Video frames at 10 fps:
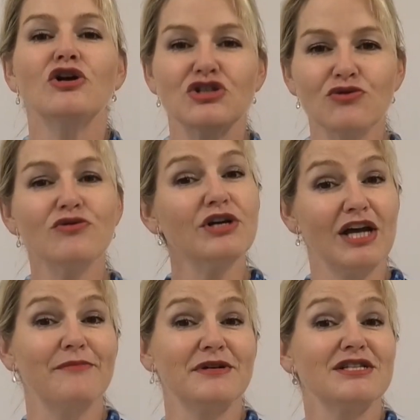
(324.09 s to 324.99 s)
to the
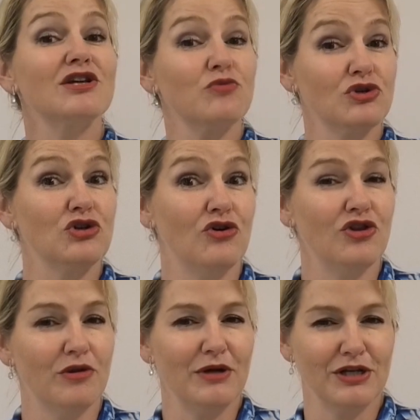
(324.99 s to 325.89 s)
chemist that will
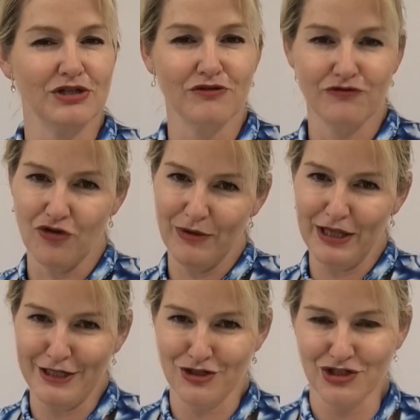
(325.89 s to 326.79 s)
turn them into
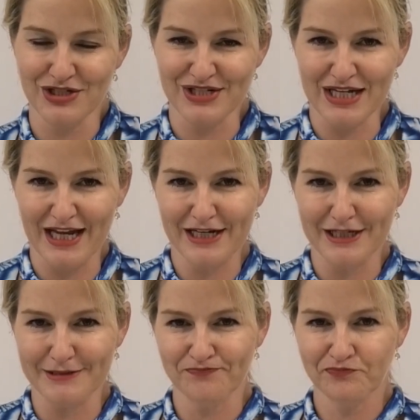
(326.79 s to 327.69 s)
formulations
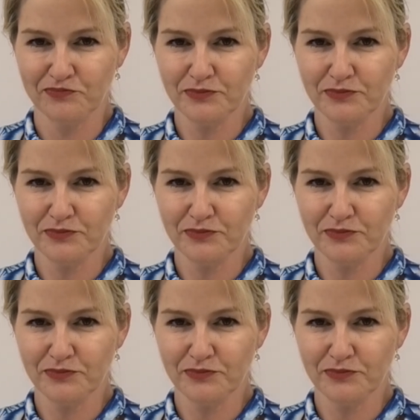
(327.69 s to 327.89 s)
later.